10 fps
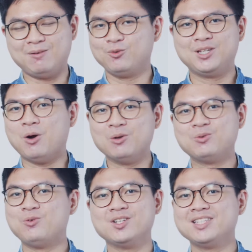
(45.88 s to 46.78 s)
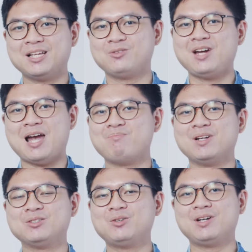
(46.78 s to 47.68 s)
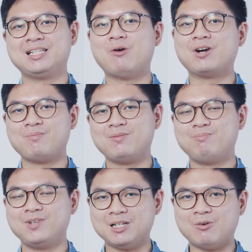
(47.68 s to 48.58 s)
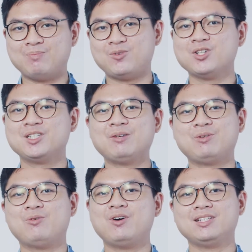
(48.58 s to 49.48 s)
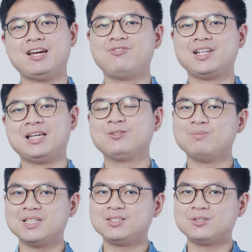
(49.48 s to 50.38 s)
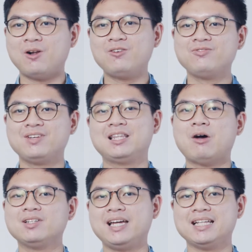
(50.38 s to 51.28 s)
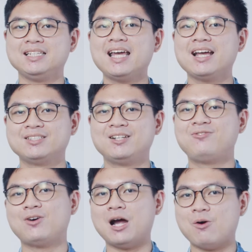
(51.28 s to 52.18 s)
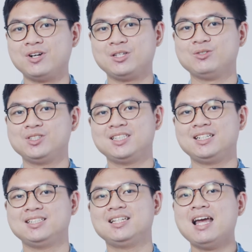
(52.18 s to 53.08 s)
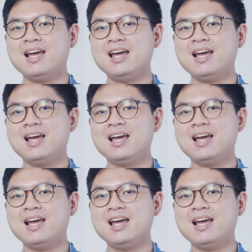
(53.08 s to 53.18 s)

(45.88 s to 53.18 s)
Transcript: We don't want that to happen. So in our project, we want everything to be solved without any hassle for our users.